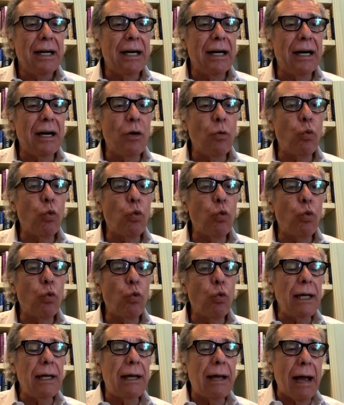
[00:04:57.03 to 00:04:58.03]

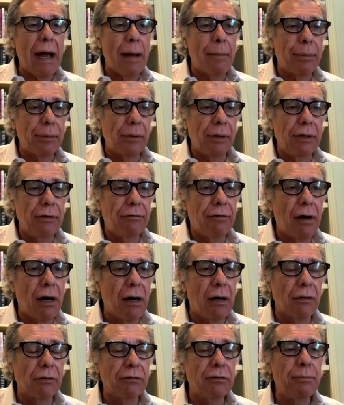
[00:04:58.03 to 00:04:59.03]
working capital
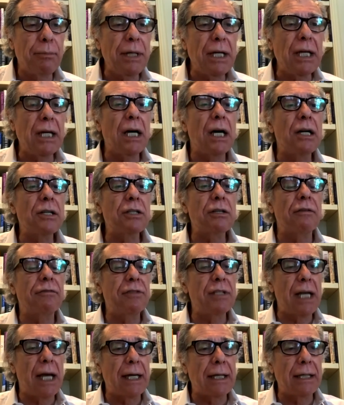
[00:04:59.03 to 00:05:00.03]
involved because
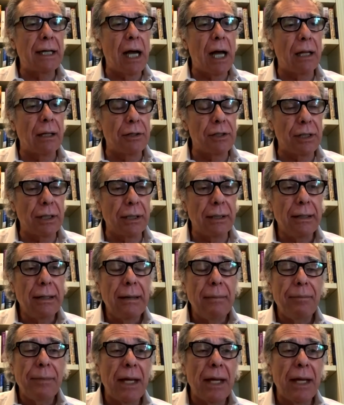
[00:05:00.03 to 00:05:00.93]
of technology.